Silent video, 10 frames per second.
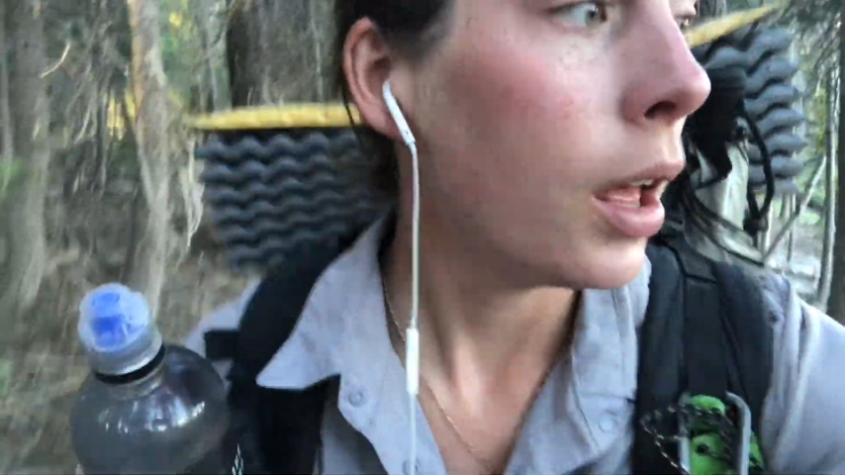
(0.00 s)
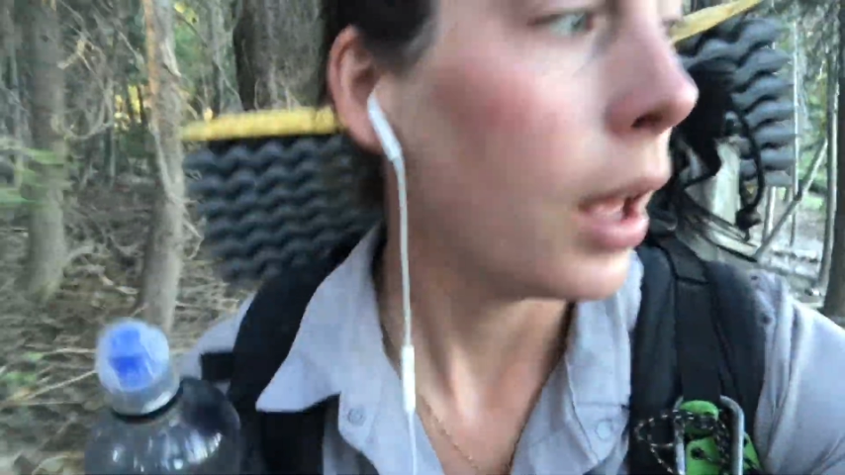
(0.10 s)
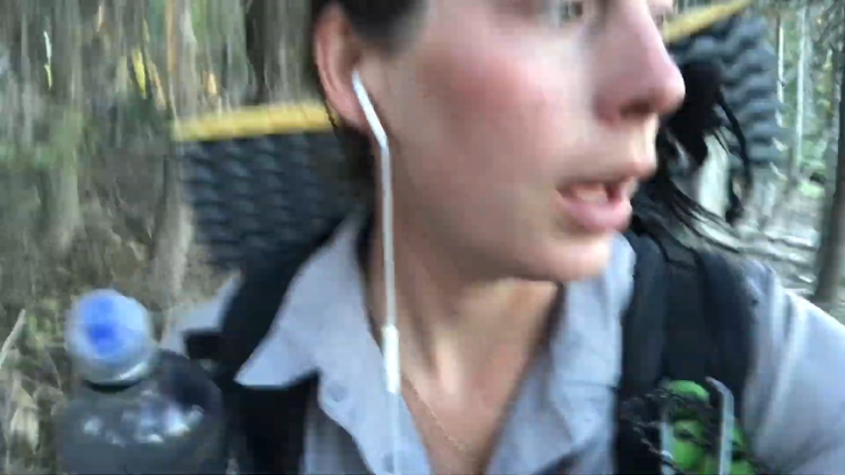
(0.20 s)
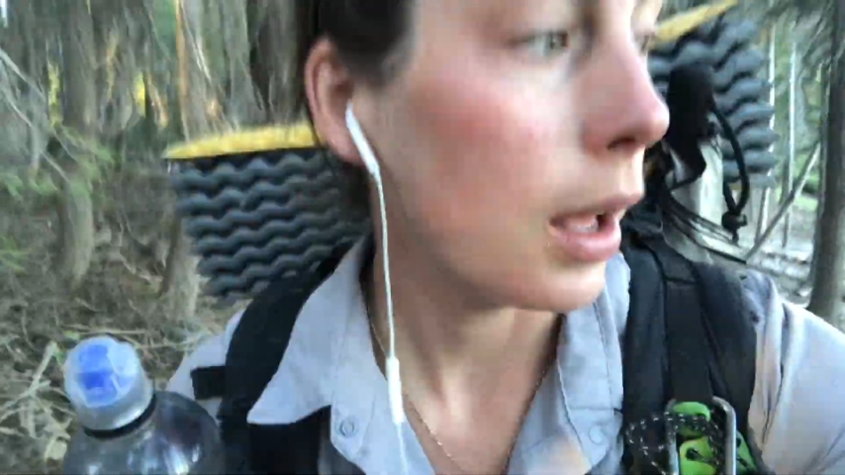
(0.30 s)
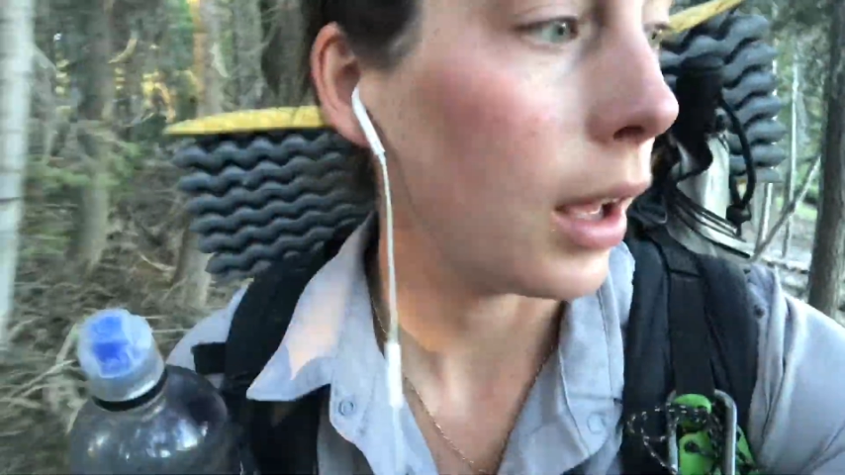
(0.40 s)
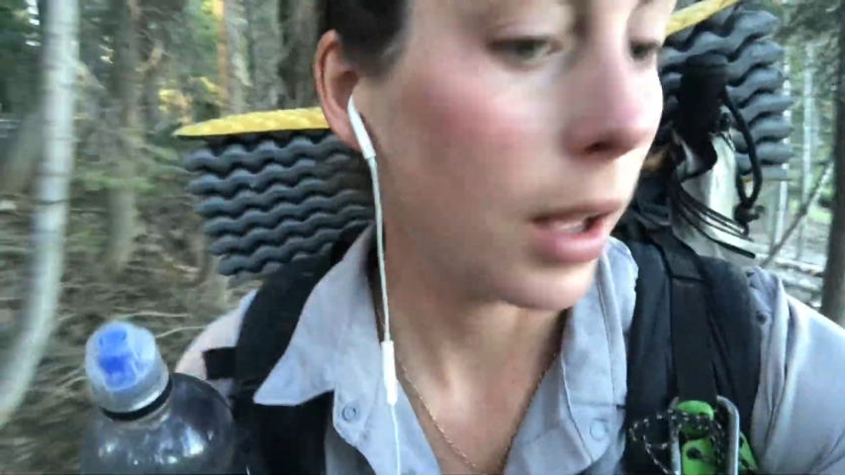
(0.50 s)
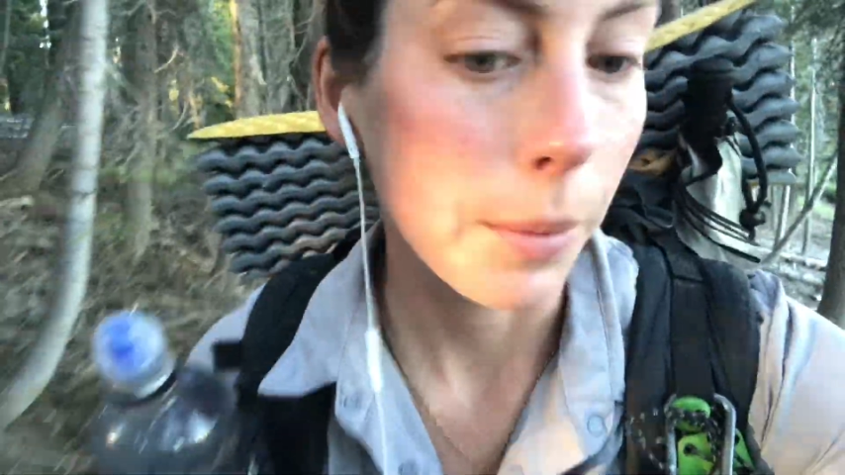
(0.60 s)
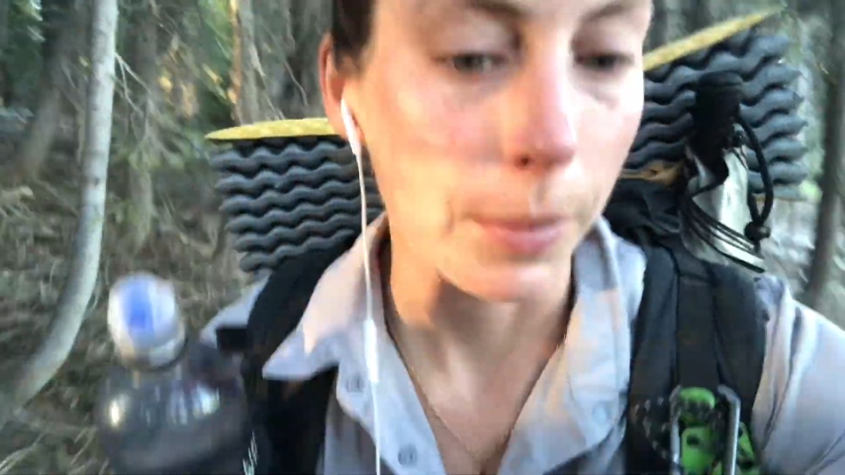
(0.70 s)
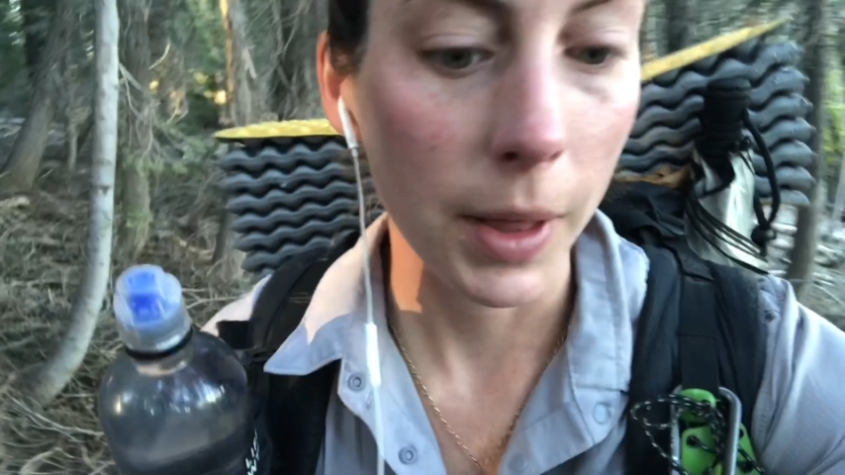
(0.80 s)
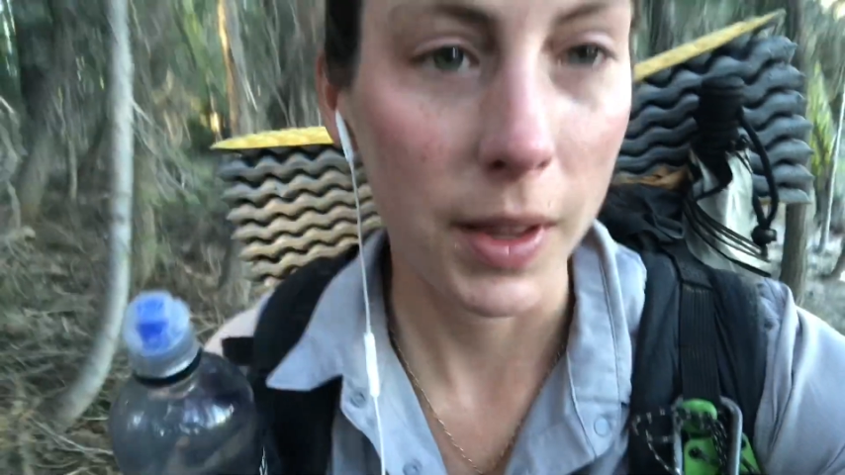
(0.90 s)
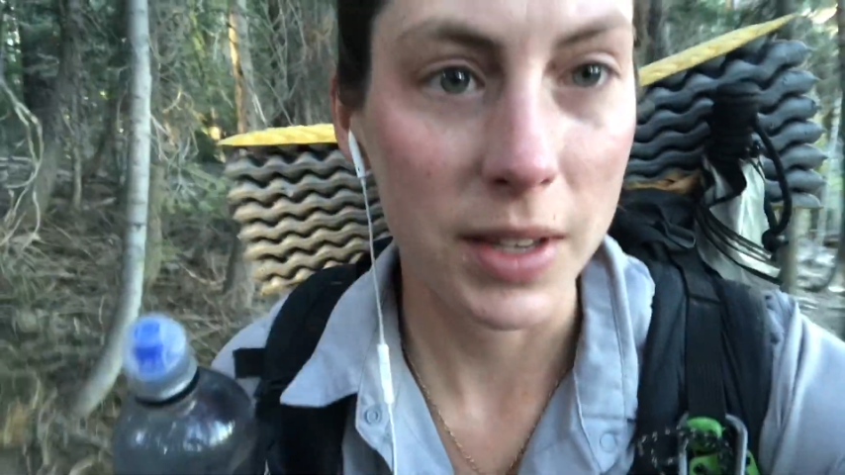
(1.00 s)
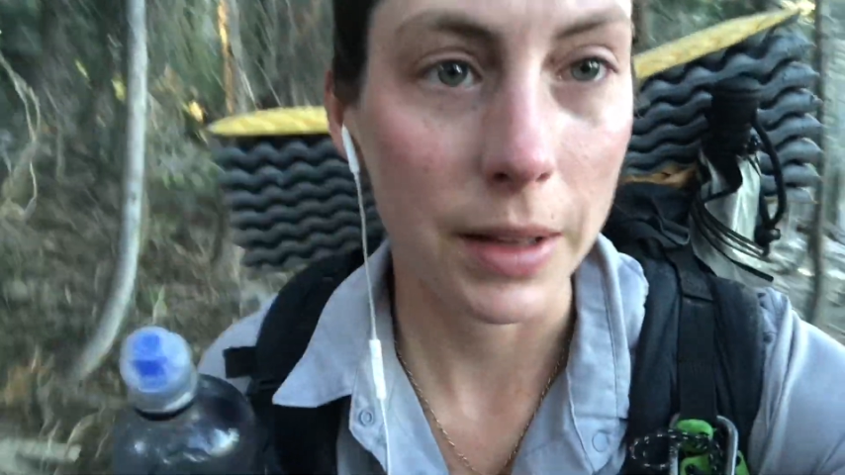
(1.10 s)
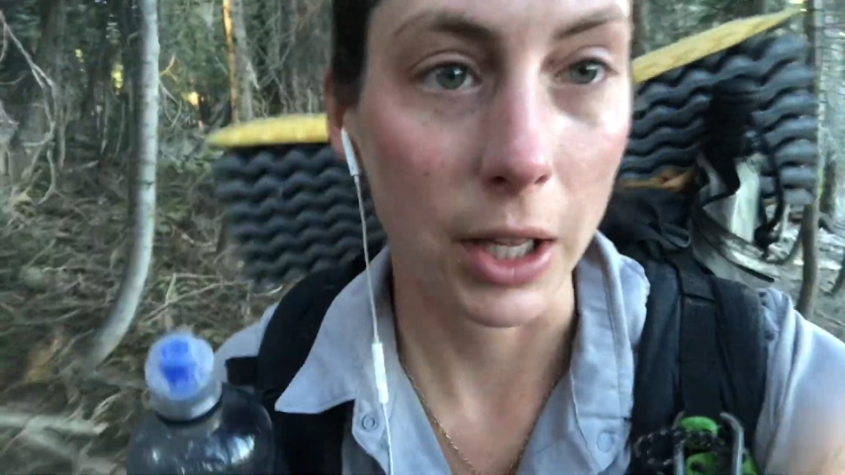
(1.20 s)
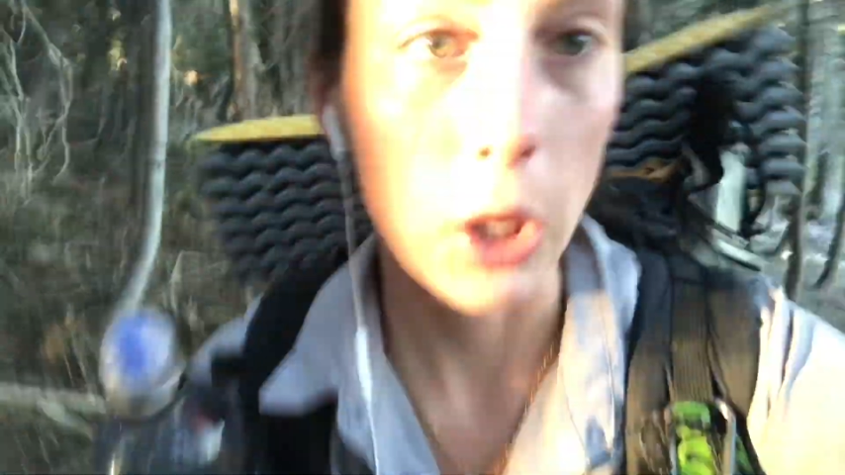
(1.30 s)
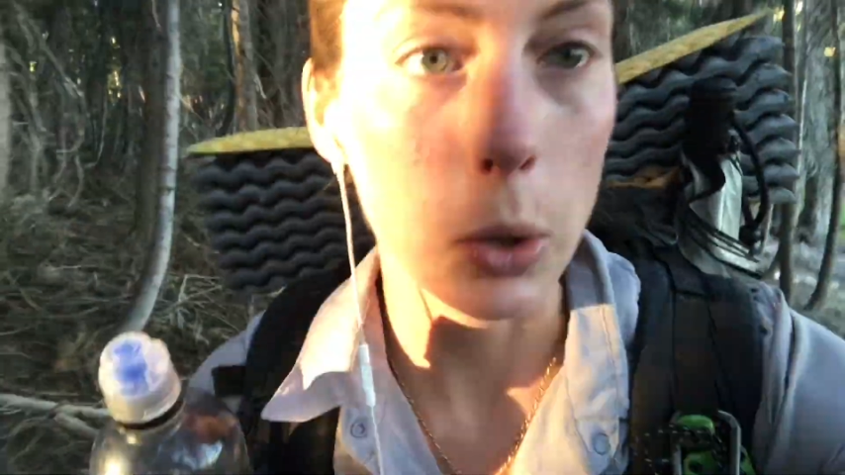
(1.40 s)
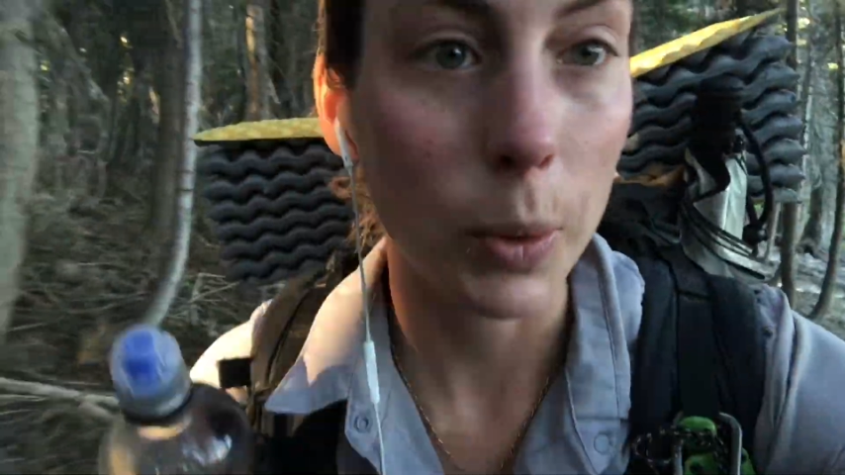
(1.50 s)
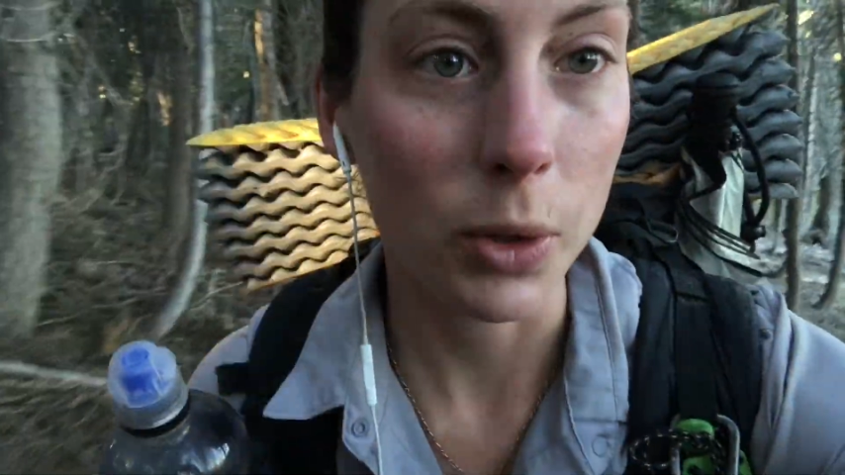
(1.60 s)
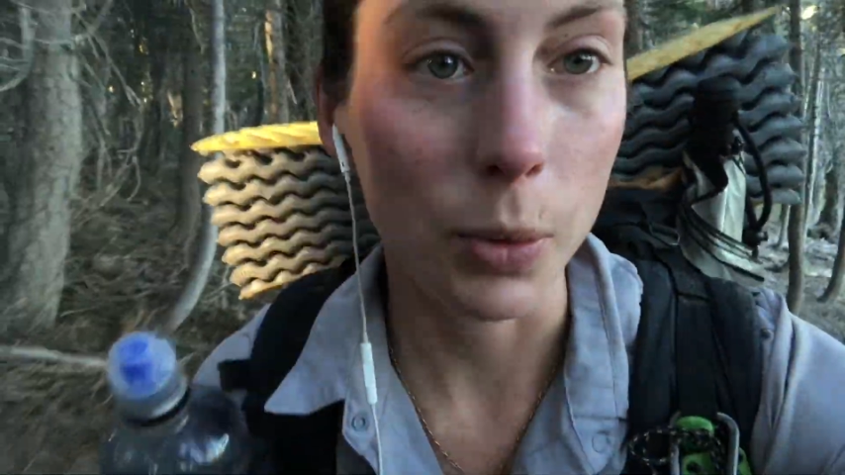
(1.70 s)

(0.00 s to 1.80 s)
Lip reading: They sound like humans